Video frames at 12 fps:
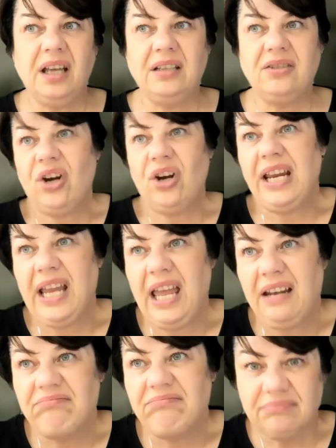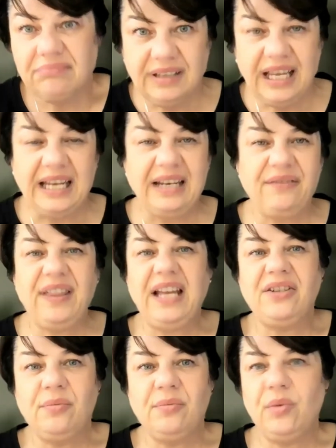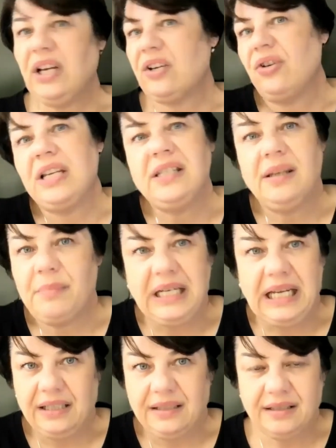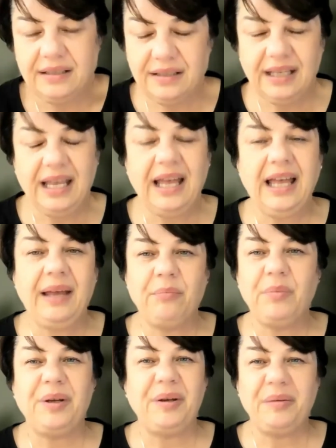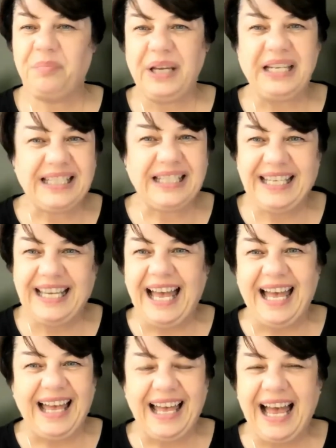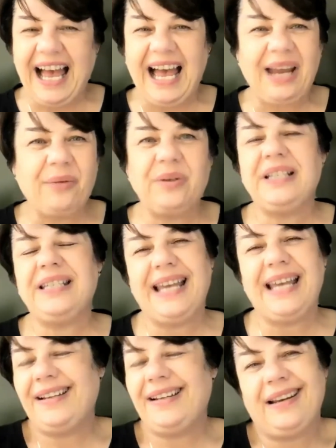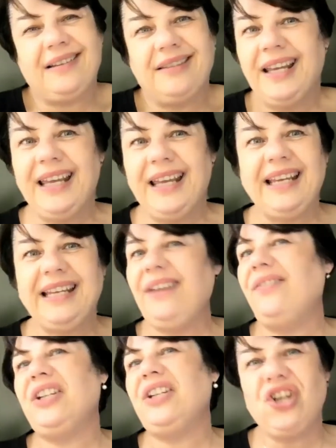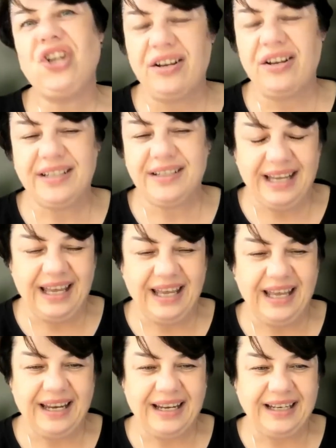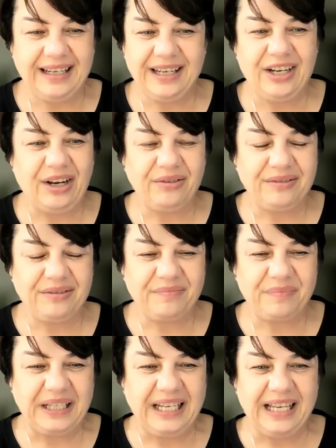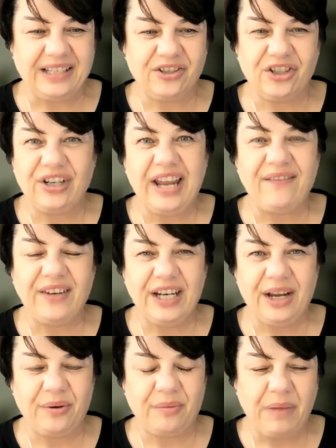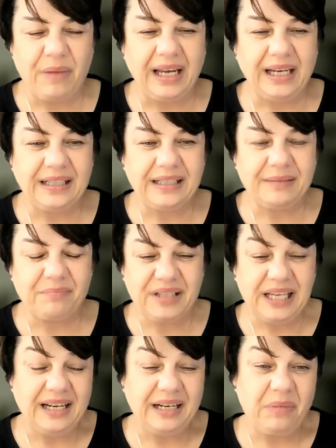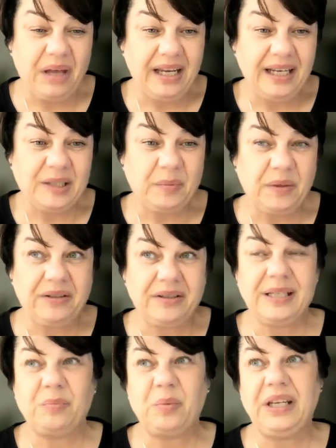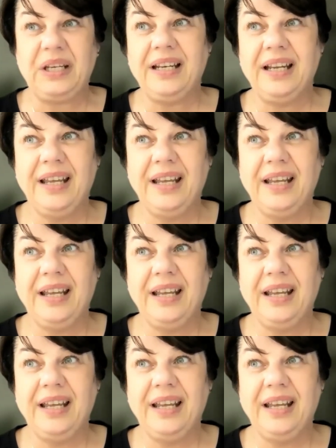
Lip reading: try again. And if that doesn't work, try somebody else. But I would say, like, give it a shot, because you never know. And certainly my experience has been,